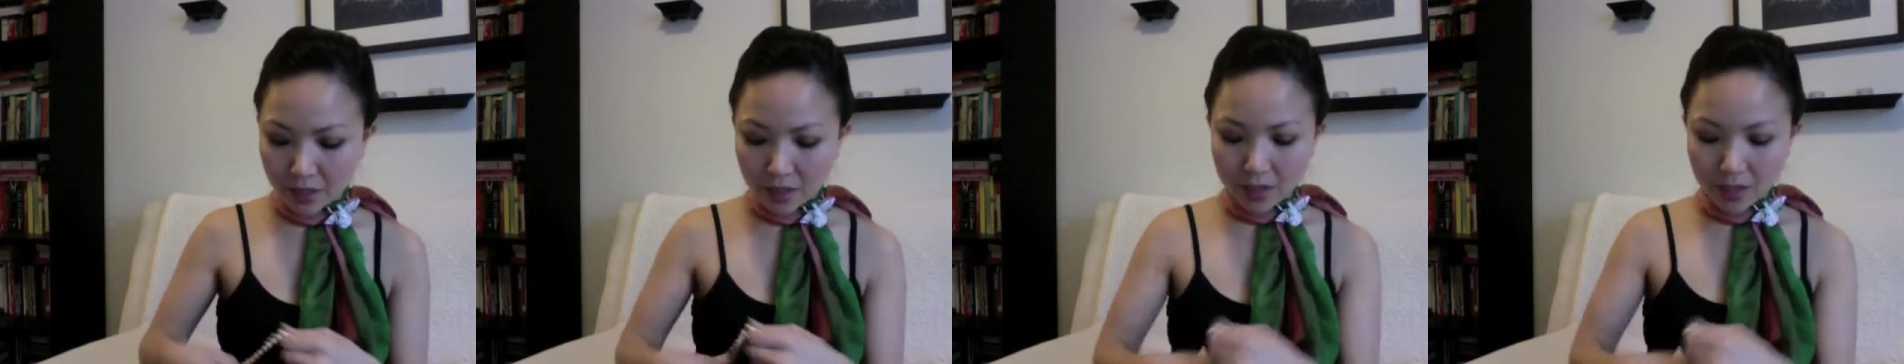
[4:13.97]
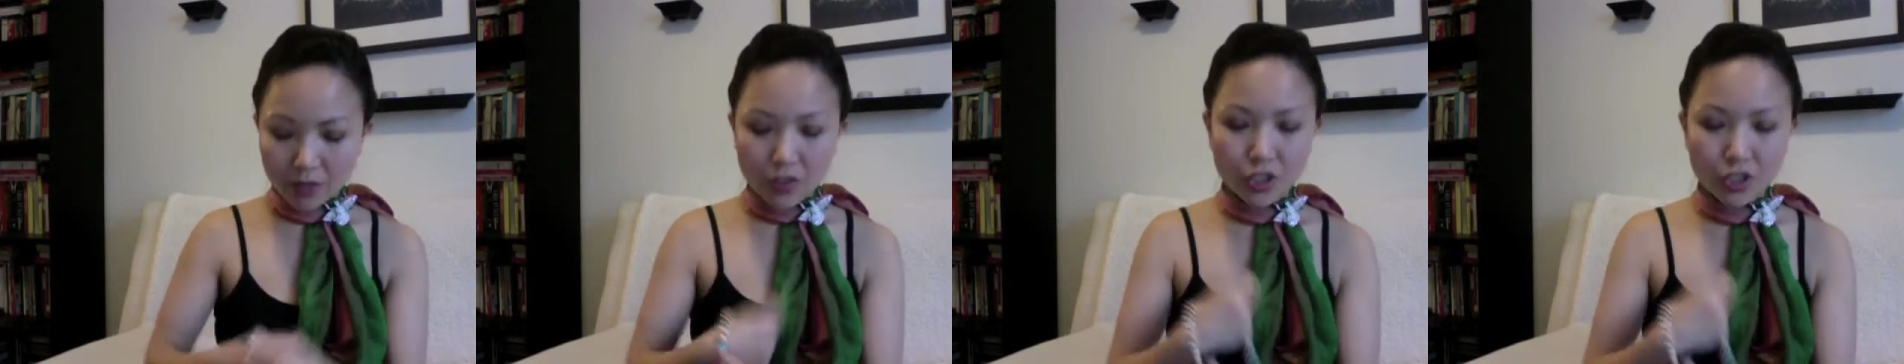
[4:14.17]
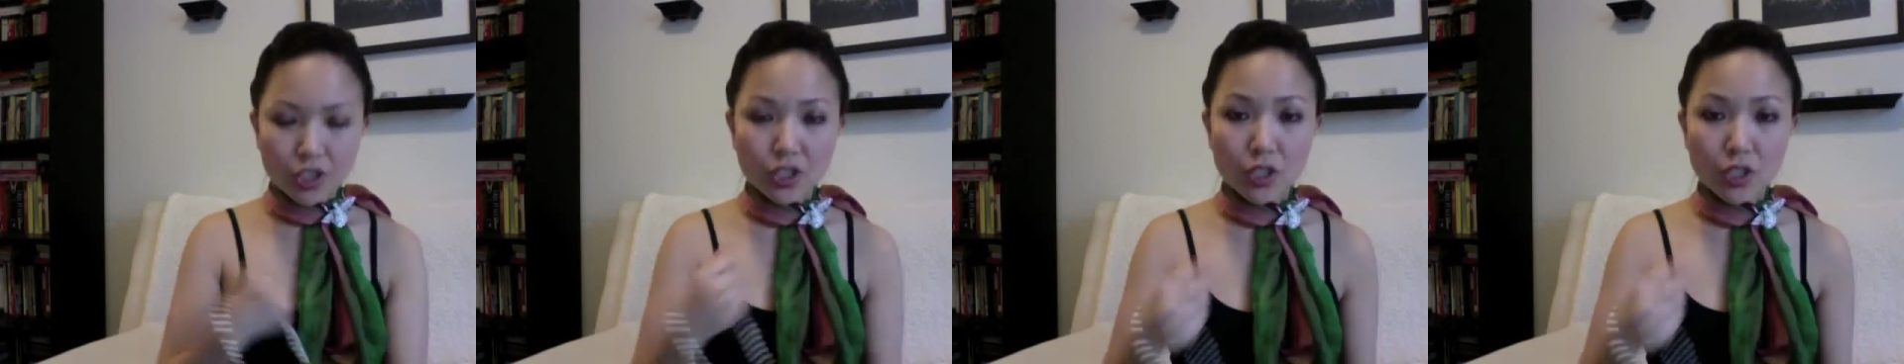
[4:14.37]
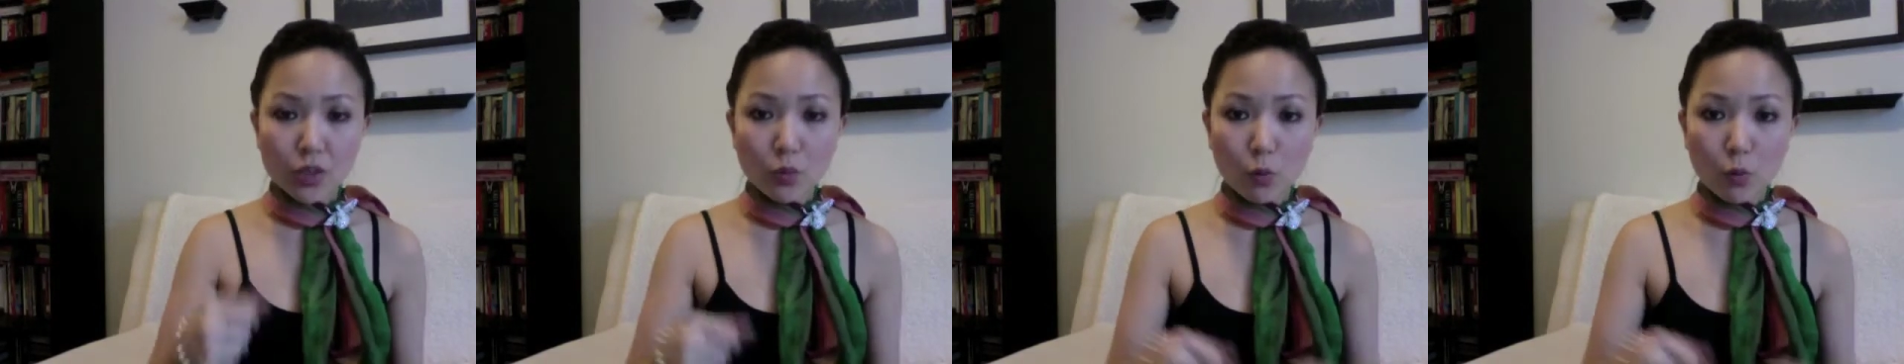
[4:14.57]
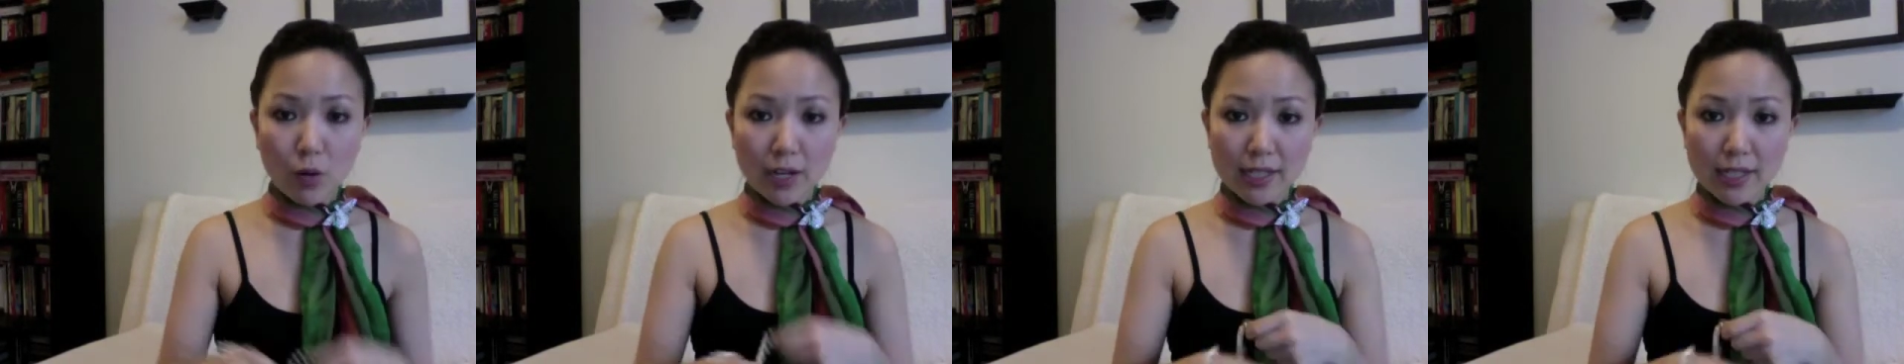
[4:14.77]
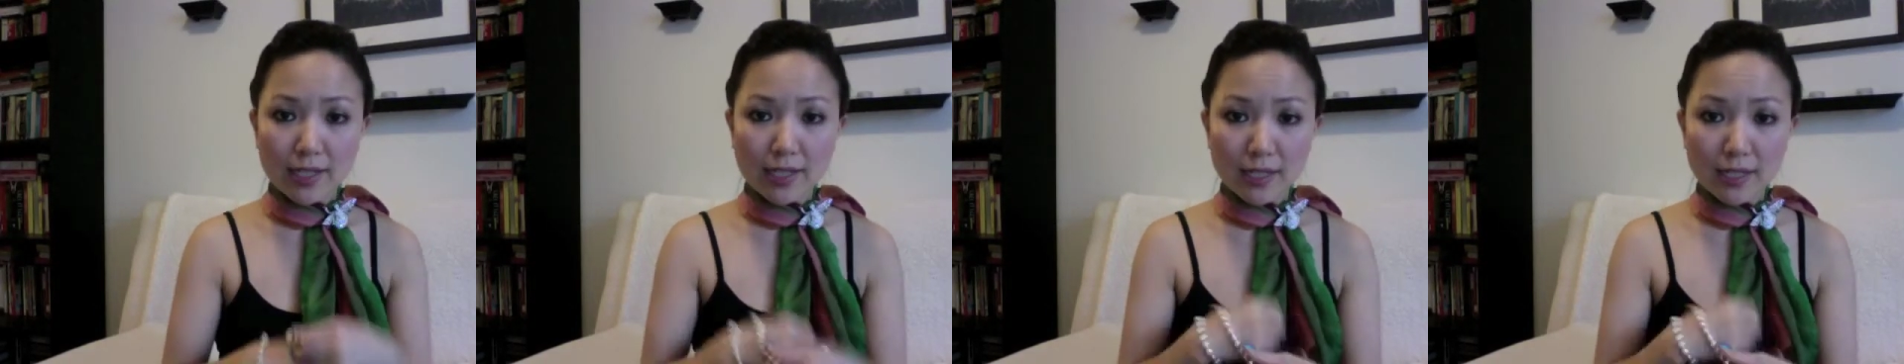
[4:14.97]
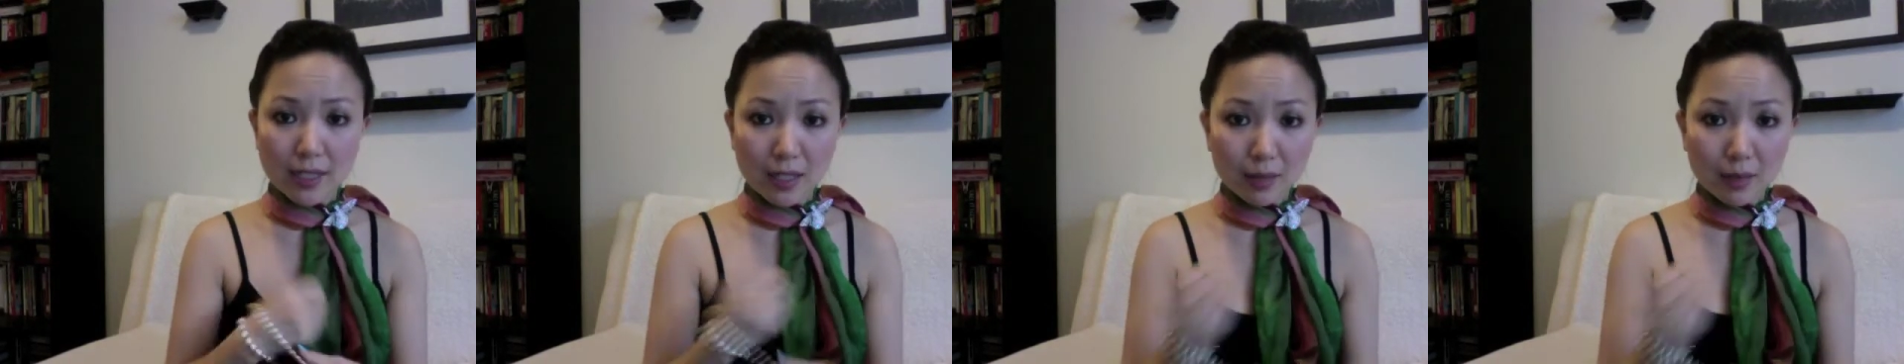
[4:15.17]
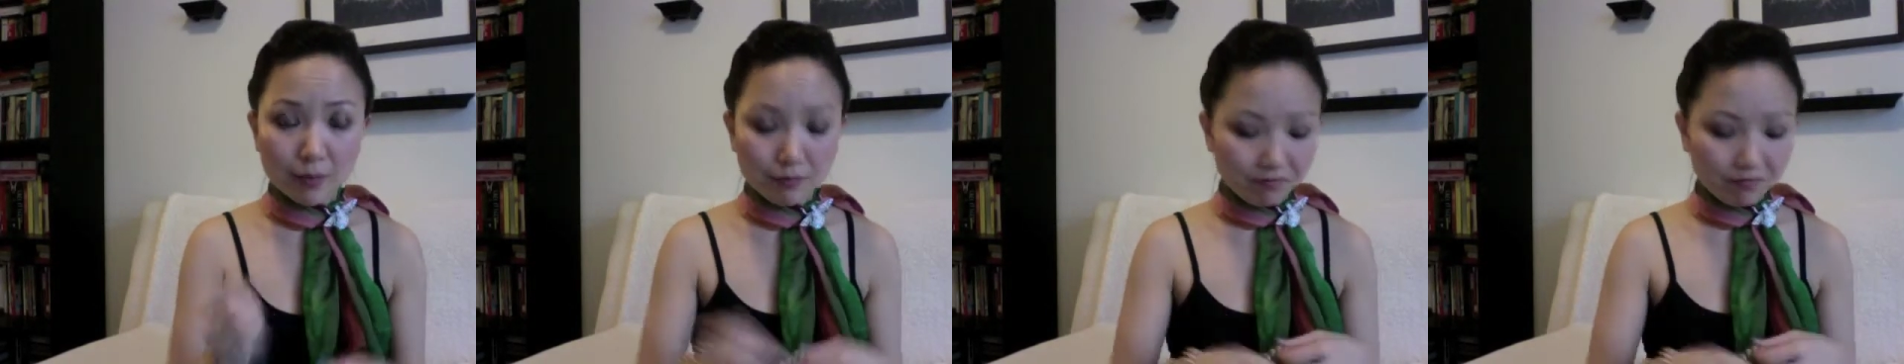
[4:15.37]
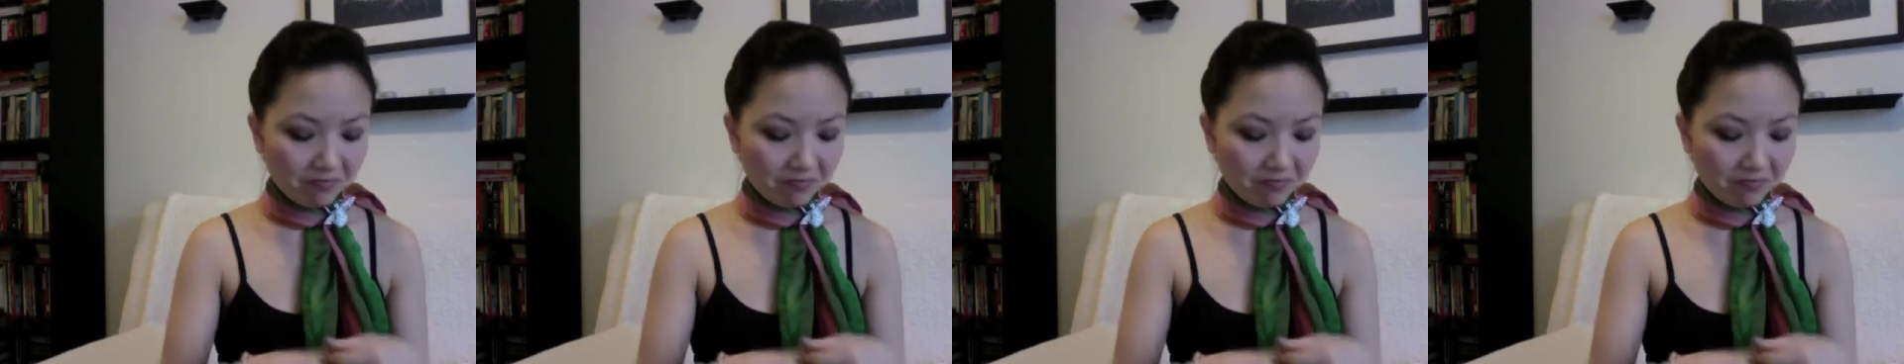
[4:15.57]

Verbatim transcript: she just winds it up